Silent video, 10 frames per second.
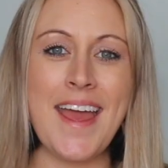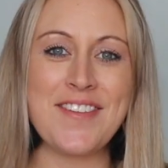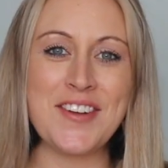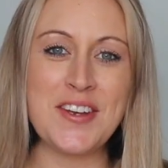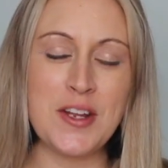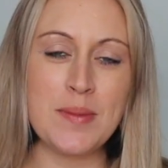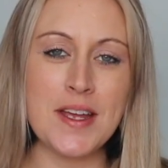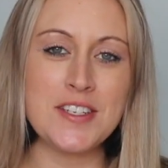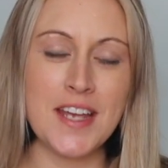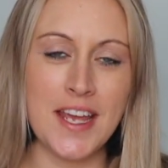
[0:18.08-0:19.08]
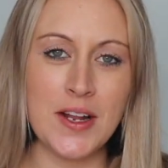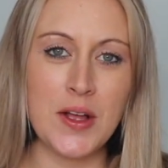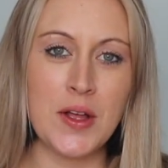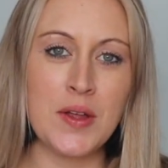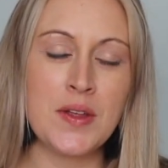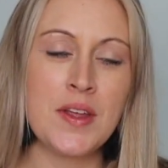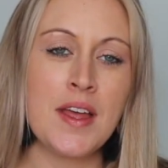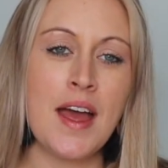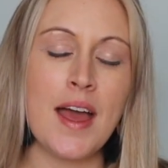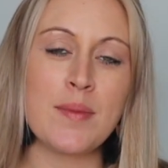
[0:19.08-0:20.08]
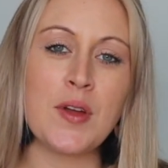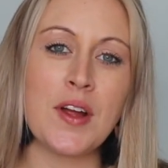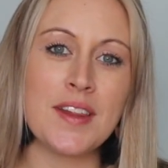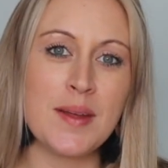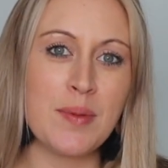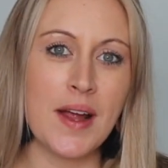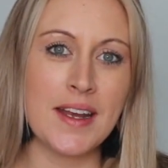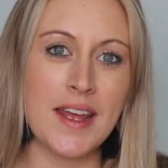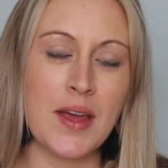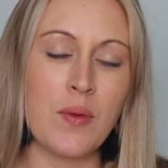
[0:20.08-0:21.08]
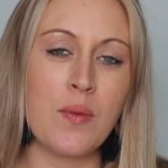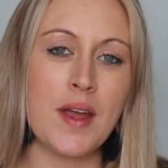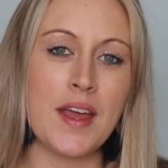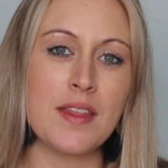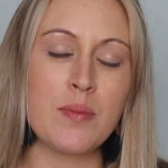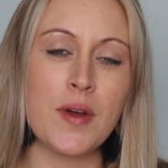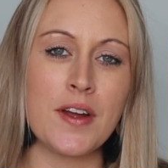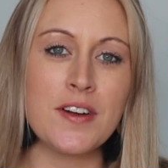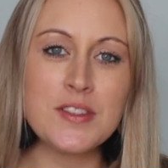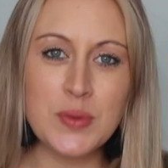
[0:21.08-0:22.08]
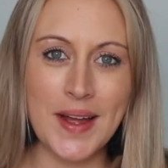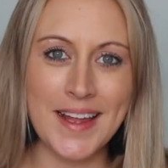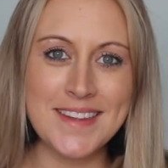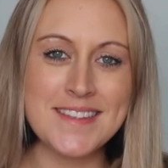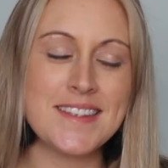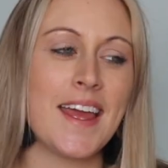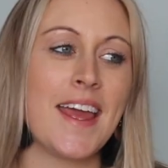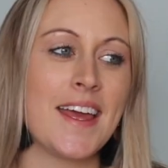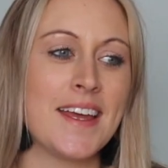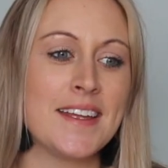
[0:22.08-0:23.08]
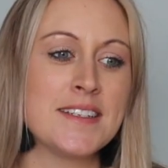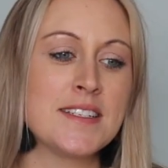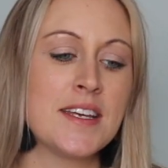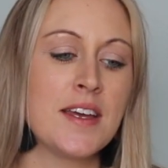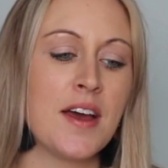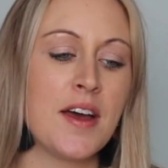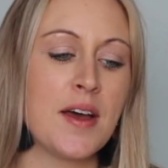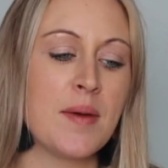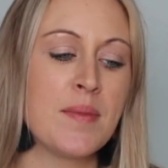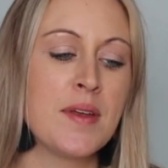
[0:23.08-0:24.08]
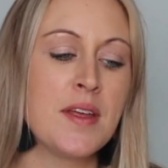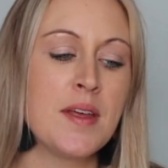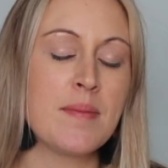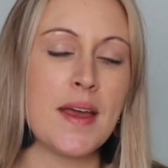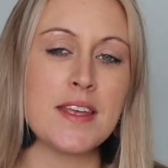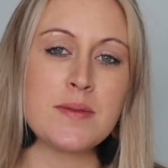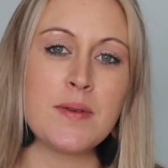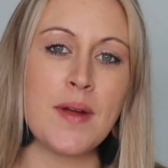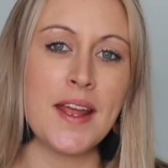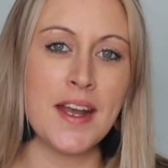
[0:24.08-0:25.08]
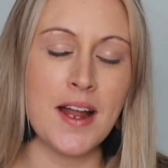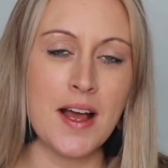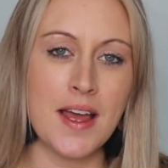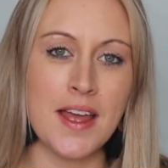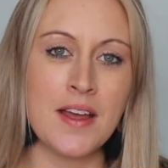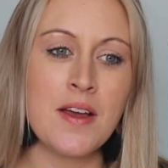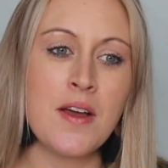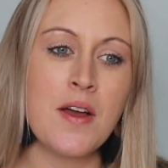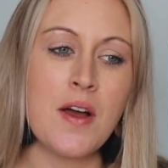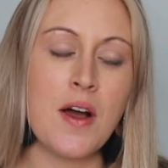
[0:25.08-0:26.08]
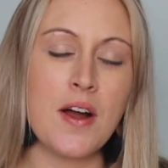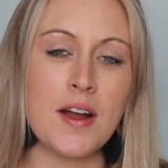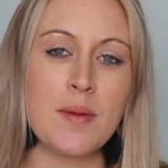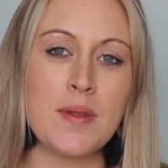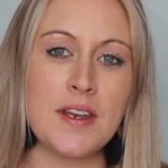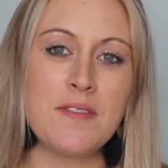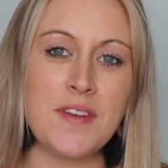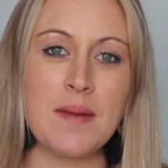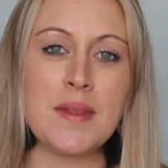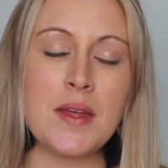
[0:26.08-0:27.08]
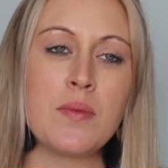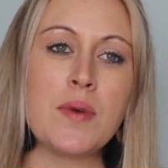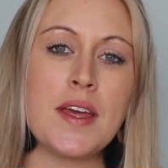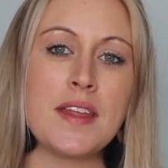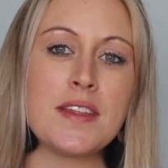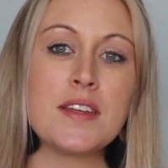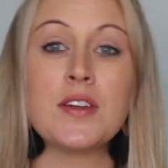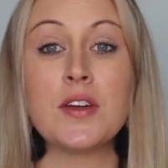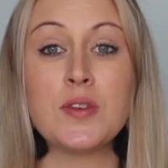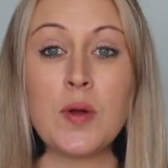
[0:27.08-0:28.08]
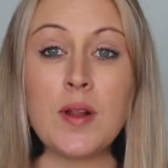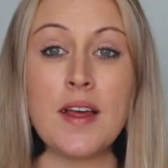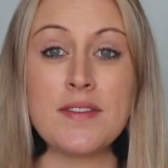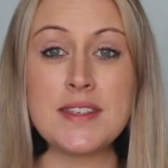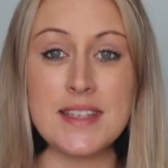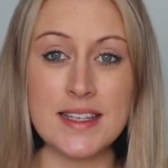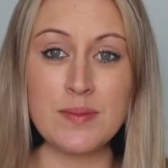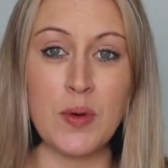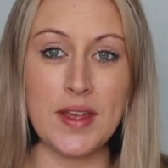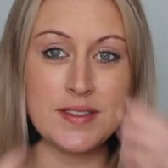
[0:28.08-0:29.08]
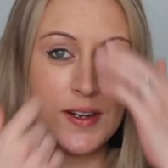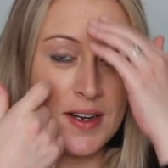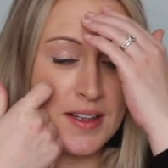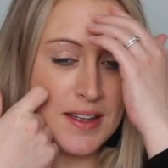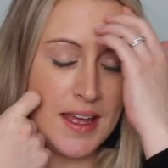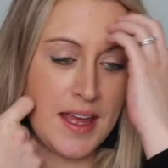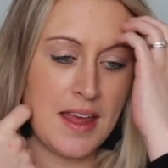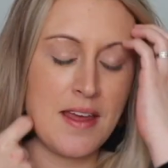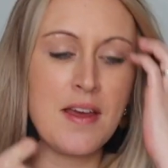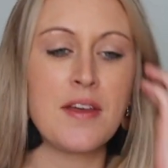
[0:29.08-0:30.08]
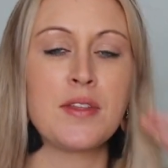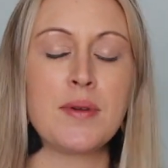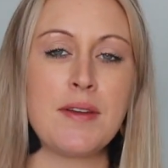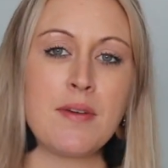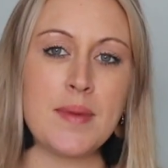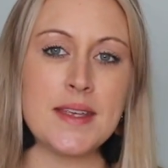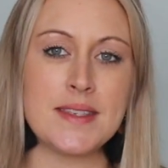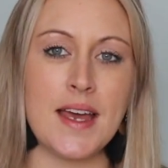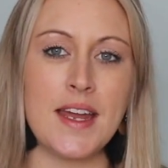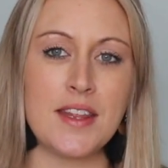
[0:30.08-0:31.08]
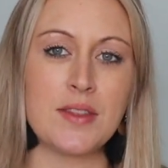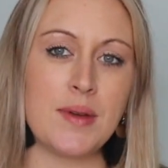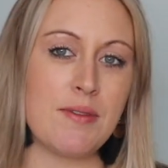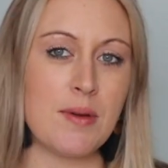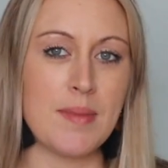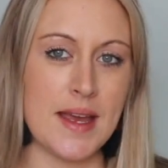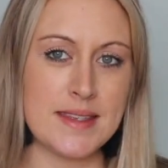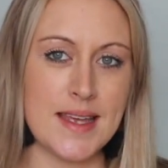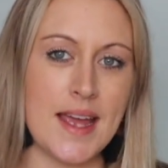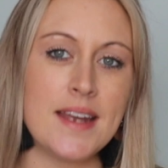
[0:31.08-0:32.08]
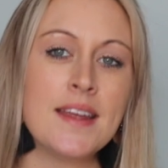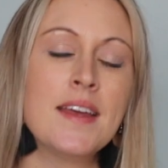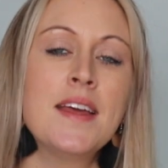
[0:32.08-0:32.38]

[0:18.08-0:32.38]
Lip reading: If you're new to my channel, I'm currently pregnant with boy-girl twins, and my husband Ryan and I are a blended family with a total of 6 boys currently, 3 from his side and 3 from my side.